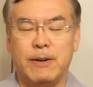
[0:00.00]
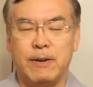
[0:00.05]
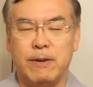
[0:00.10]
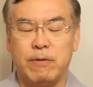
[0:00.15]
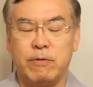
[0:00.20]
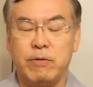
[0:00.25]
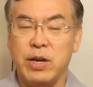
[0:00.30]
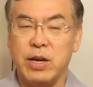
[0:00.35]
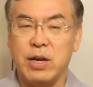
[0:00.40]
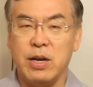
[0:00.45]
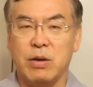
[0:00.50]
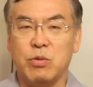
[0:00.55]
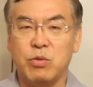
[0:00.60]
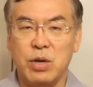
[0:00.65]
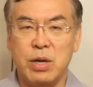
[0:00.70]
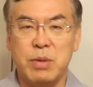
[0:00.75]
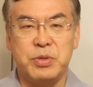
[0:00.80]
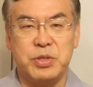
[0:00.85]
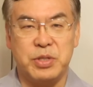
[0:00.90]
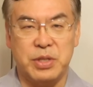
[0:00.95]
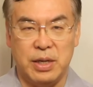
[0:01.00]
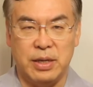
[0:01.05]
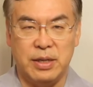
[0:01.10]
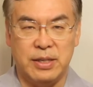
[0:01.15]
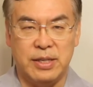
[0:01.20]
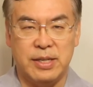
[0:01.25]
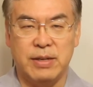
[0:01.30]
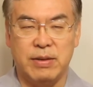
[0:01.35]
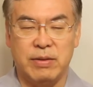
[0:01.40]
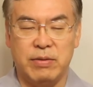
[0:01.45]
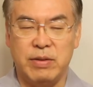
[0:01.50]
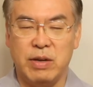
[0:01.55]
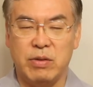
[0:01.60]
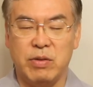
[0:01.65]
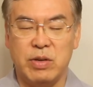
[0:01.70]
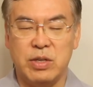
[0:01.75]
rare website, Real